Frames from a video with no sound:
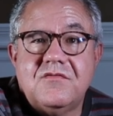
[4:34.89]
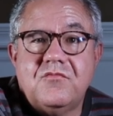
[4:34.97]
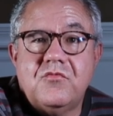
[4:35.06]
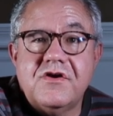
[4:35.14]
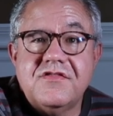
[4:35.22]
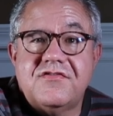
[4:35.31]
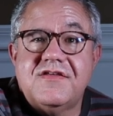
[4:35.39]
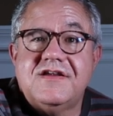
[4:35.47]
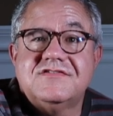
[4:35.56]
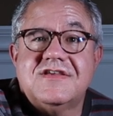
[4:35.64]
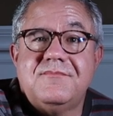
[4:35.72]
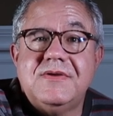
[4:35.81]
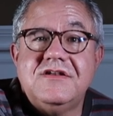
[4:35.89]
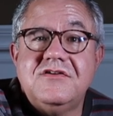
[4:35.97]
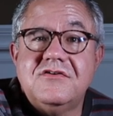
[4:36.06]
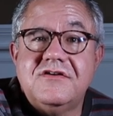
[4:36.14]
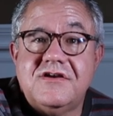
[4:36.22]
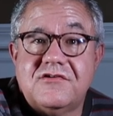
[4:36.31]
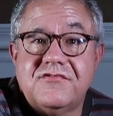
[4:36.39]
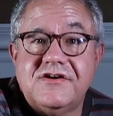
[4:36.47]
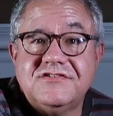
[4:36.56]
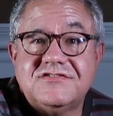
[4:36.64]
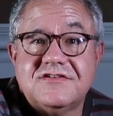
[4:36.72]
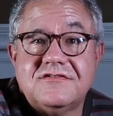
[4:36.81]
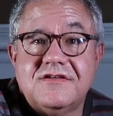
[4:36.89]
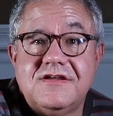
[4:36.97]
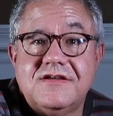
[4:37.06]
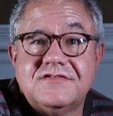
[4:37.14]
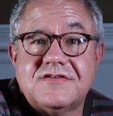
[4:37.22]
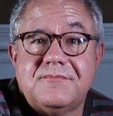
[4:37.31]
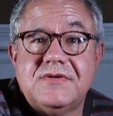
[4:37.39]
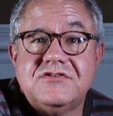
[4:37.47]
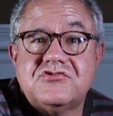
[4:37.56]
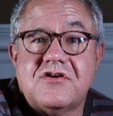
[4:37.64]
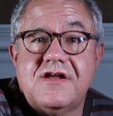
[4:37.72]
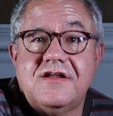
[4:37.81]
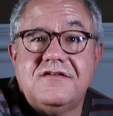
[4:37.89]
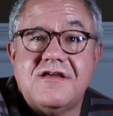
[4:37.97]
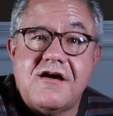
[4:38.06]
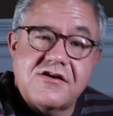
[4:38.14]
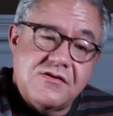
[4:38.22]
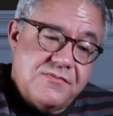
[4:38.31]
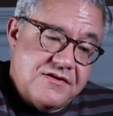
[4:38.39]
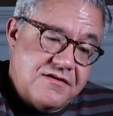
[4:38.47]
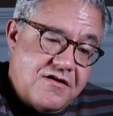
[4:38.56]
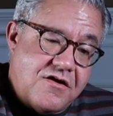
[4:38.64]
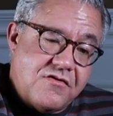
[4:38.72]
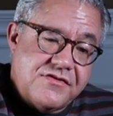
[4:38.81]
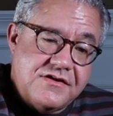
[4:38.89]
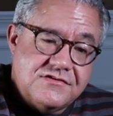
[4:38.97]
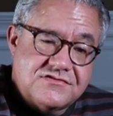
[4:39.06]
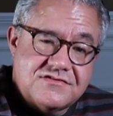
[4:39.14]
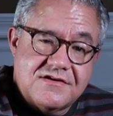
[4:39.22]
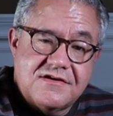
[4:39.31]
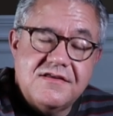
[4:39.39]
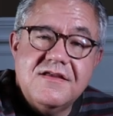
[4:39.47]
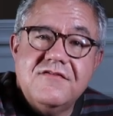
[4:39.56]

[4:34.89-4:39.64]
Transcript: one of the things I've been doing here recently is I've been trying to document all these uh,